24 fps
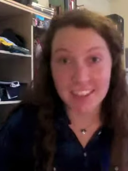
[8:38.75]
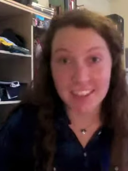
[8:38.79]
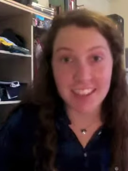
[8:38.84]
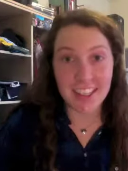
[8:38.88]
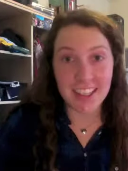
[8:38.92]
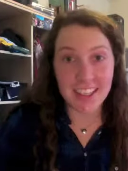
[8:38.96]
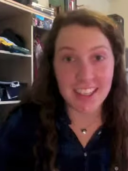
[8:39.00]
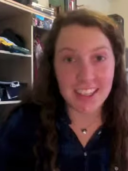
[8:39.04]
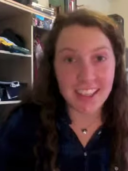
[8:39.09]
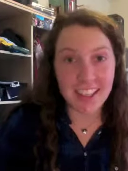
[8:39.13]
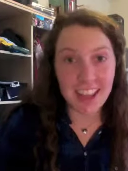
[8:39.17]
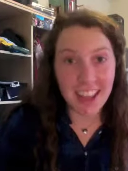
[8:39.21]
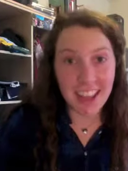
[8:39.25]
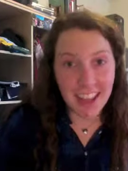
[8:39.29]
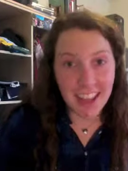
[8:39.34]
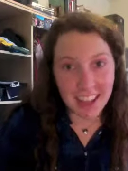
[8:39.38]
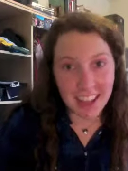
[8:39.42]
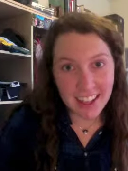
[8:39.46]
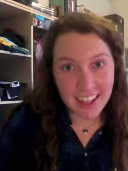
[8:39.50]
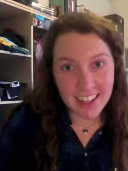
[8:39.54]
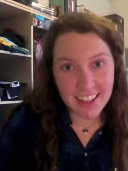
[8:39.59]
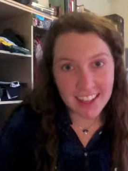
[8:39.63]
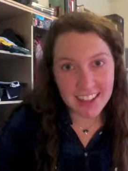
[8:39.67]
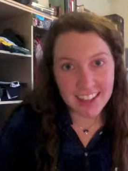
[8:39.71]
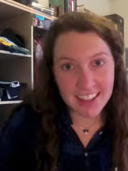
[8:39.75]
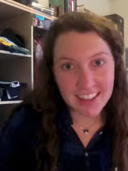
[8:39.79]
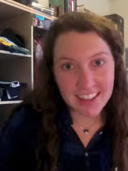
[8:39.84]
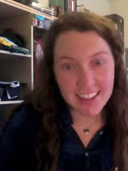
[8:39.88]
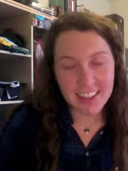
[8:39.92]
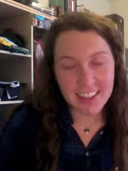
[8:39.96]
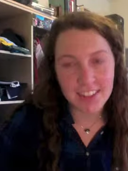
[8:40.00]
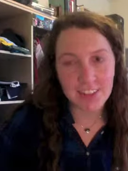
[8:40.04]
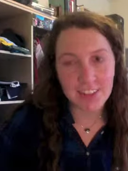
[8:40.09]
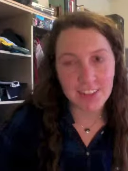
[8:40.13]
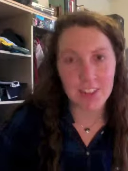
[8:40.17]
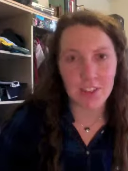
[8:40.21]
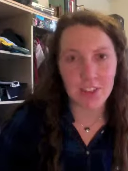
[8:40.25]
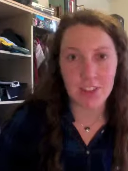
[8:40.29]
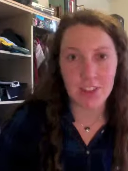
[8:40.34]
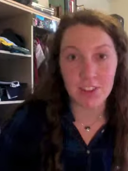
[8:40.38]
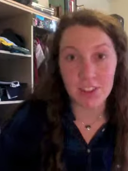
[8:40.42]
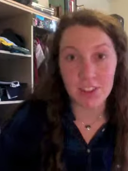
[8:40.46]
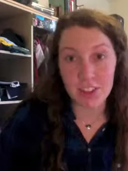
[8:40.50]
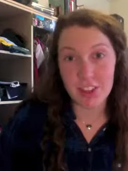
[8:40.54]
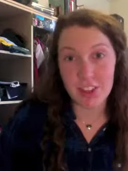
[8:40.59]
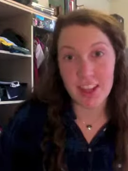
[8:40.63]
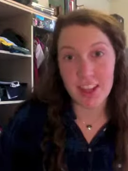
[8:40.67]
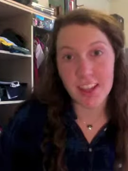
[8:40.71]
a ka, which is
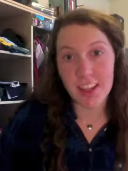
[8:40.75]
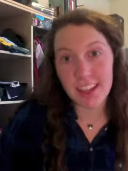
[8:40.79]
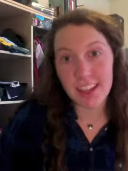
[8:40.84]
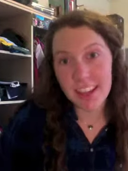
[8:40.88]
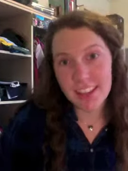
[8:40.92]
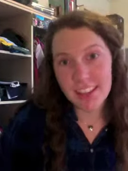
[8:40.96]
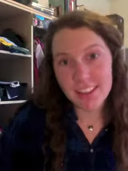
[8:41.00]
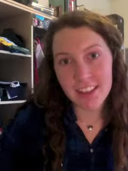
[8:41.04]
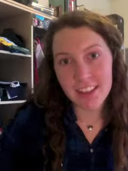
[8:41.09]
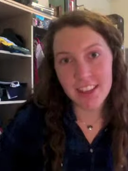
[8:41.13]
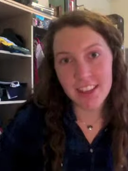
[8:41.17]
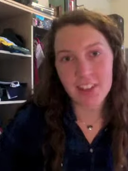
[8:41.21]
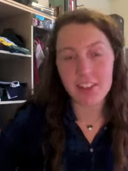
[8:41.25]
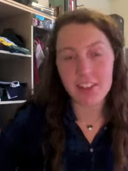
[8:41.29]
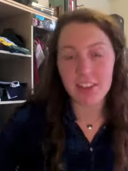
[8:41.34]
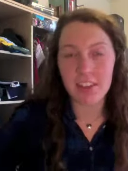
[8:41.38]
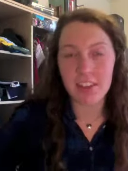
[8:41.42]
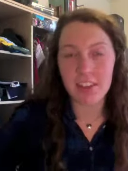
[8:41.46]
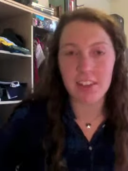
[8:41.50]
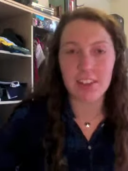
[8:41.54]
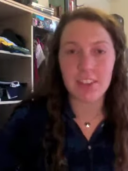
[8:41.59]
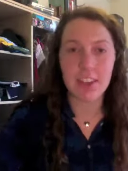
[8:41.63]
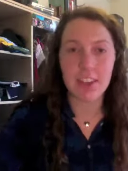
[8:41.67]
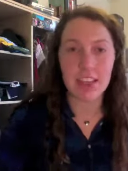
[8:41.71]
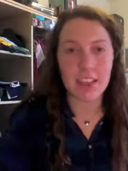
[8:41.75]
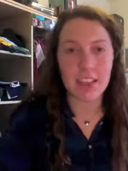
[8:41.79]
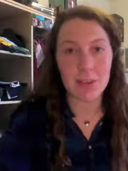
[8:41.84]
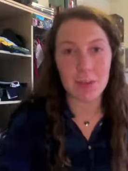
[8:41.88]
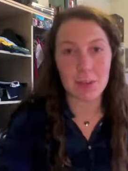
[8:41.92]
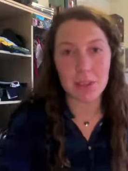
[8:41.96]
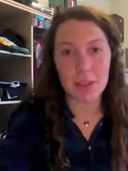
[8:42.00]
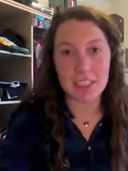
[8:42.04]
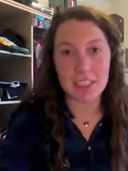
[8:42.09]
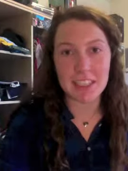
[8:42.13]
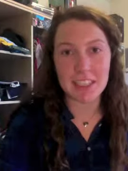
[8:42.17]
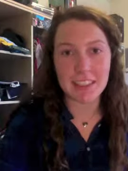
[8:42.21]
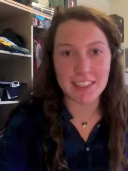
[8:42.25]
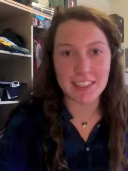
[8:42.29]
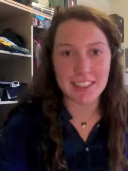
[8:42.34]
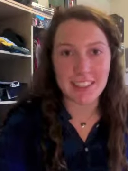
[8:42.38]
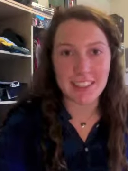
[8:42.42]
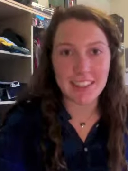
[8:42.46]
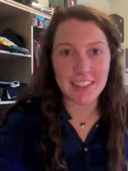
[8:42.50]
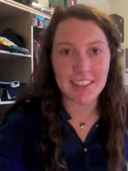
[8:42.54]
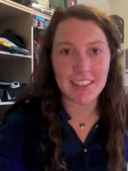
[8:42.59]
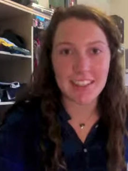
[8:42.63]
just a K sound, and it's pretty easy.